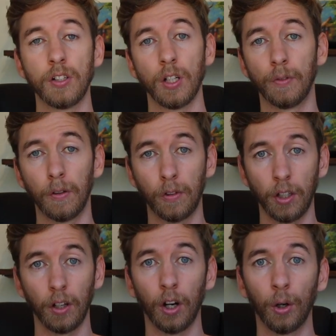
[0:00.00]
So if you've
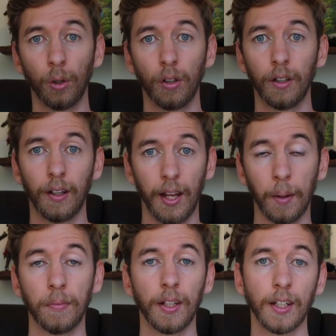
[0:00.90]
got your own
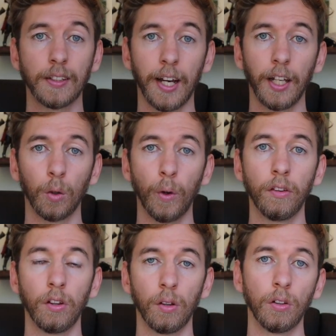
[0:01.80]
empty container
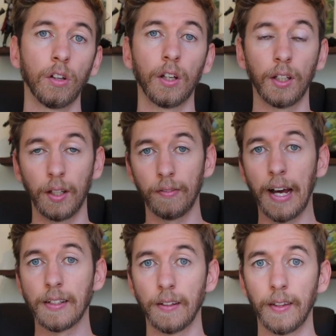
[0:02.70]
with you, you can give
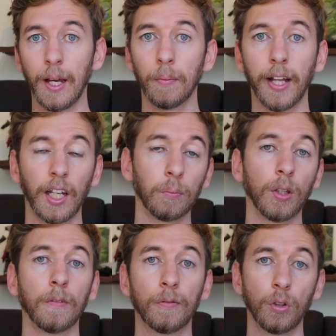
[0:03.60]
that to them and they can
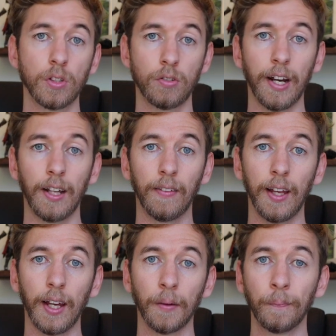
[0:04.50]
put the food straight in
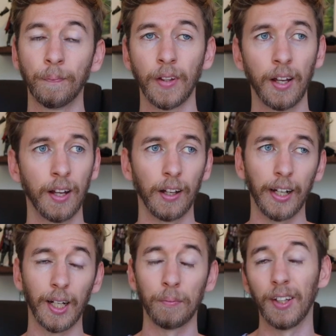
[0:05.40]
there.
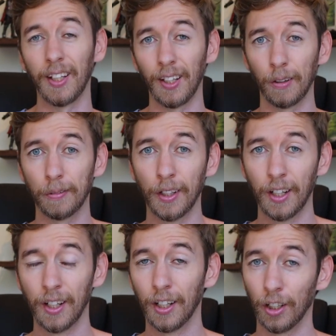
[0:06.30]
Like I'm thinking of,
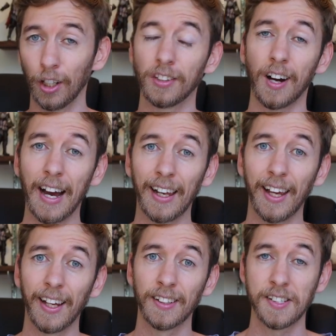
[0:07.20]
you know,
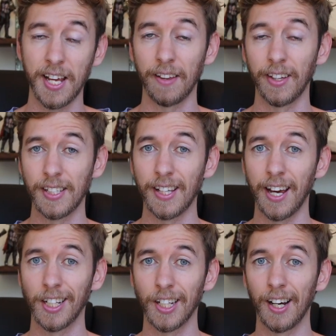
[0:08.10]
Thailand, Southeast
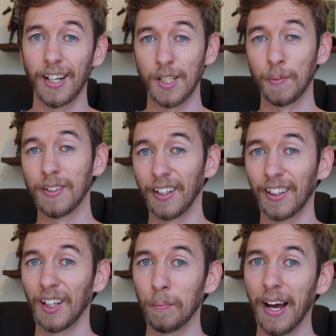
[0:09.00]
Asia is
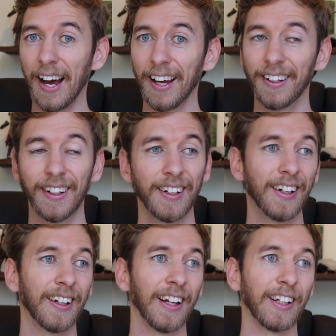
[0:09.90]
particularly bad.
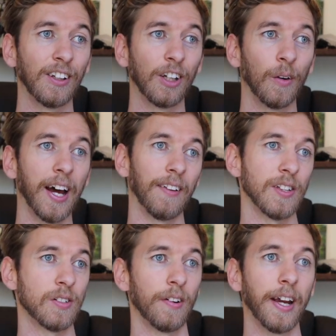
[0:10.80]
Like you go out on
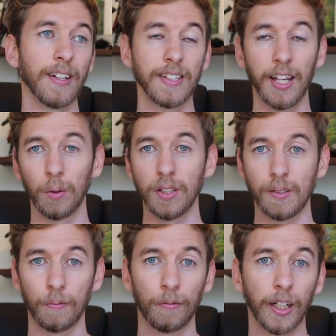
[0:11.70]
the street and say you want
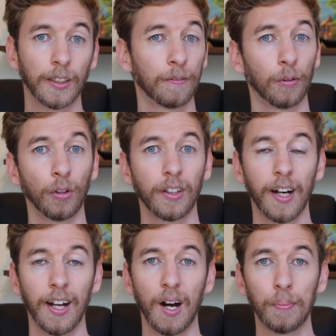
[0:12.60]
some fresh fruit
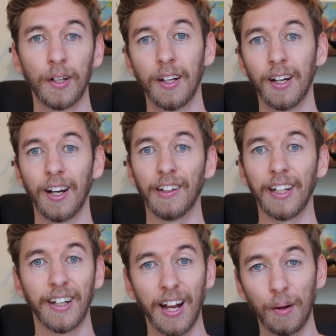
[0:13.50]
cut up, and
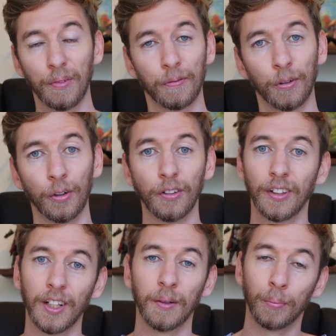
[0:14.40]
they cut up the fruit,
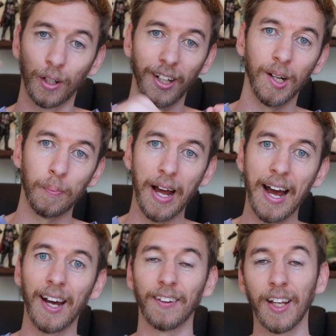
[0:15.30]
put it in a
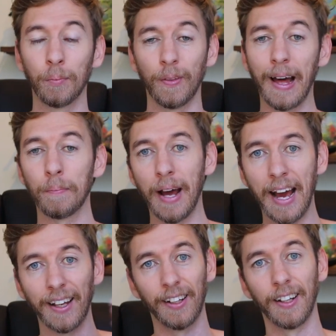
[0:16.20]
bag, and they put that
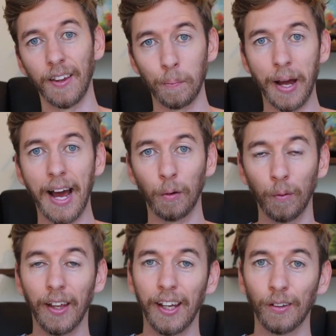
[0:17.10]
bag in another bag
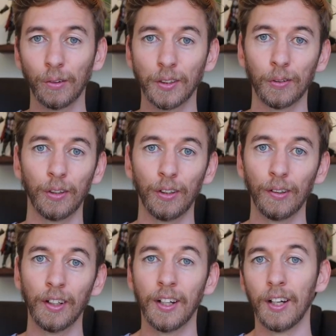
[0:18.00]
with handles for
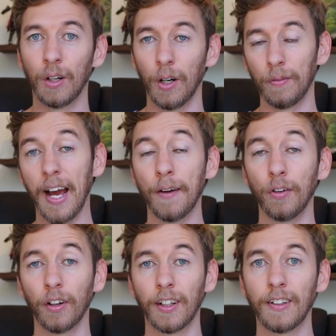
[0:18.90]
you. Or if you have
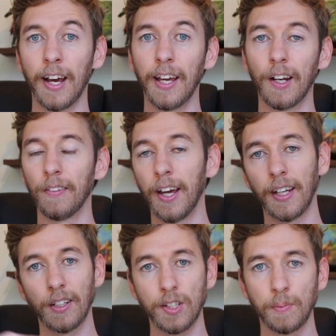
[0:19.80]
your own container, they
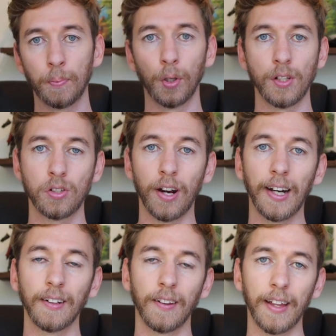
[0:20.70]
can just put it
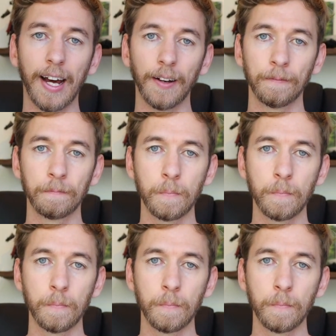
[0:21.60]
straight into that.